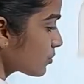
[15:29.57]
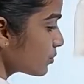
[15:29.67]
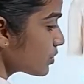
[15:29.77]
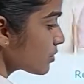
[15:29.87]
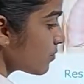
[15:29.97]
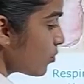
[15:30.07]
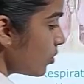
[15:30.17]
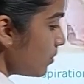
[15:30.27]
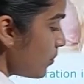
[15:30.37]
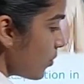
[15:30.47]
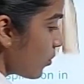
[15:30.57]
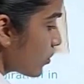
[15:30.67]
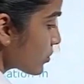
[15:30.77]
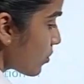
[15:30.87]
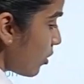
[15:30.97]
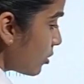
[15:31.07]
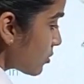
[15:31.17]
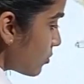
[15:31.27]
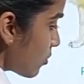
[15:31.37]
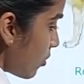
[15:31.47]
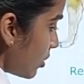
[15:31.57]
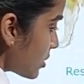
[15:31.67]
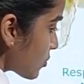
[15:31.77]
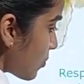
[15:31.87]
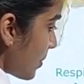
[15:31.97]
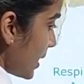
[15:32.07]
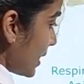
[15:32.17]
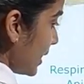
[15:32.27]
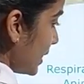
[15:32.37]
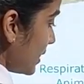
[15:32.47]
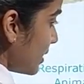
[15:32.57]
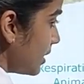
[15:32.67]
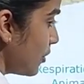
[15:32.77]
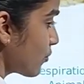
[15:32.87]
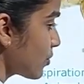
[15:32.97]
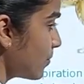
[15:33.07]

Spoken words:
the small pores, also called stomata, in their leaves.